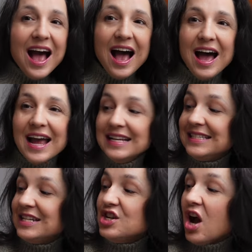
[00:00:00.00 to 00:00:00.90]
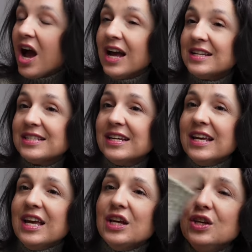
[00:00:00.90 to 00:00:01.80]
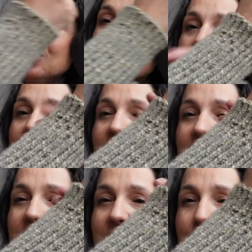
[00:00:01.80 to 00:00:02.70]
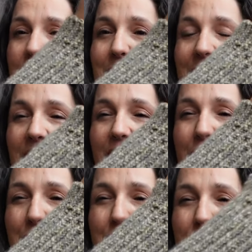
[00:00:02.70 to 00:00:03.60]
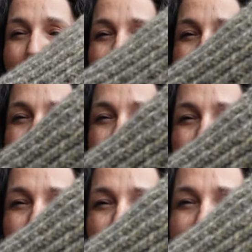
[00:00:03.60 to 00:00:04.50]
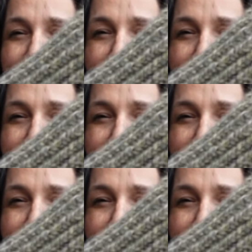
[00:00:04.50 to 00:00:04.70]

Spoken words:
I did not use the ribbing from the original, and